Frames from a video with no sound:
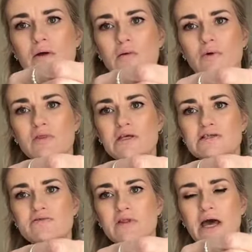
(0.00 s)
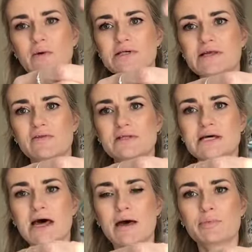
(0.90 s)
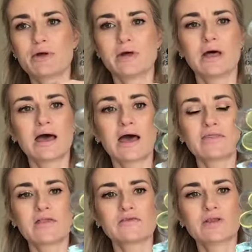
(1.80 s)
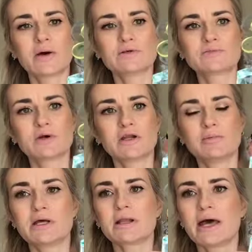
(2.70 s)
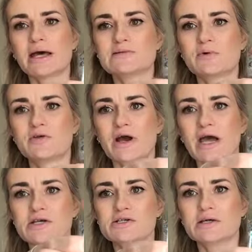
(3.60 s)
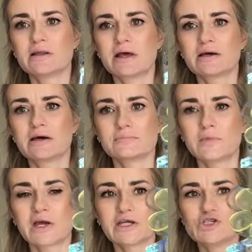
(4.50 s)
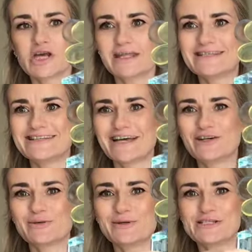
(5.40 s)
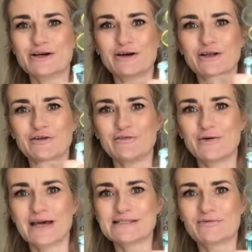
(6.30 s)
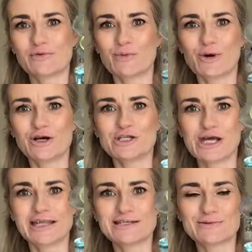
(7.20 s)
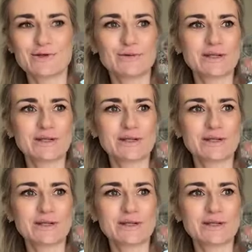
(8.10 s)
with these flowers at the top. I thought the flowers were going to be glass, but they're actually like a like a jelly sandal material. If you guys ever wore jellies when you were